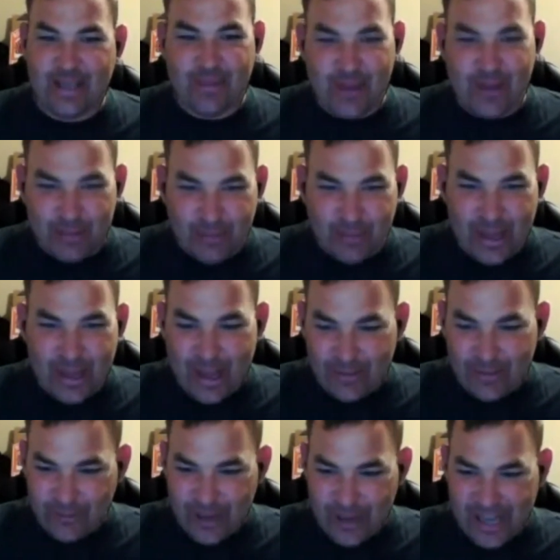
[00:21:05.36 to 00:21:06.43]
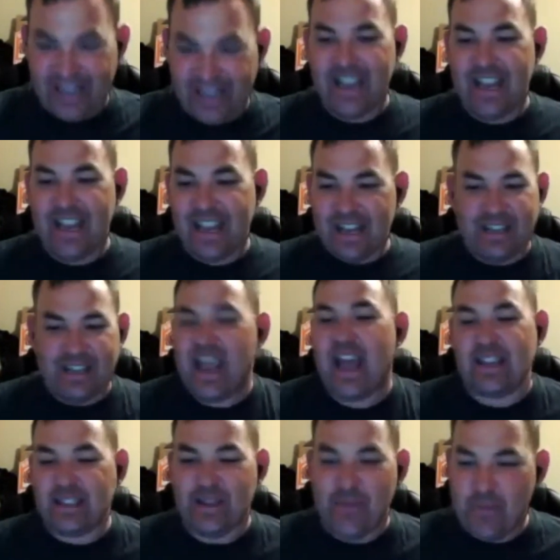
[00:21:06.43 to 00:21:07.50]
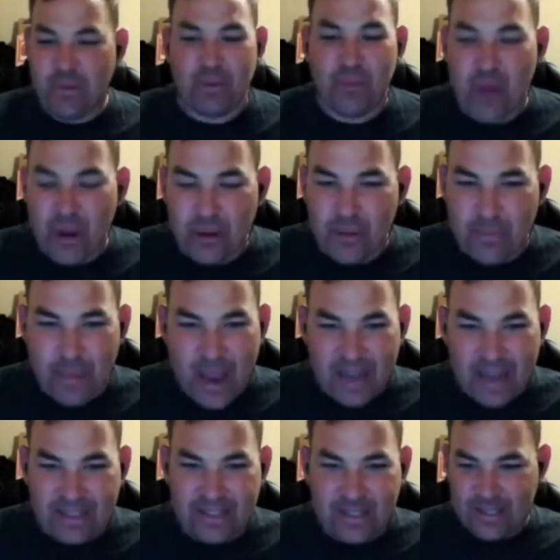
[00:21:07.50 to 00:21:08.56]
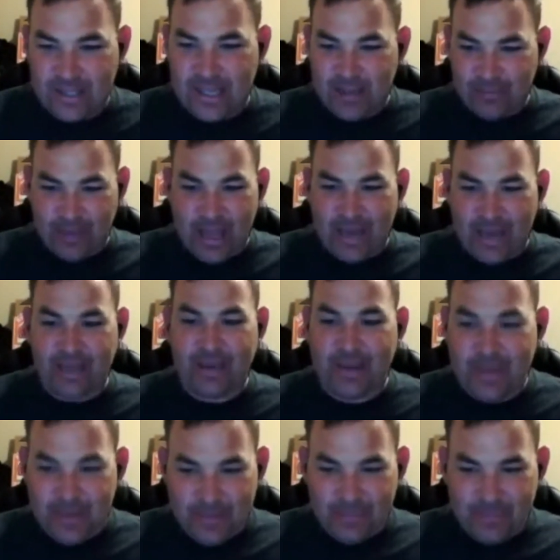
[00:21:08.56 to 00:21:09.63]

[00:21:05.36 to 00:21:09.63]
to take them to a playoff win is hasn't even been welcomed back to this team. Like,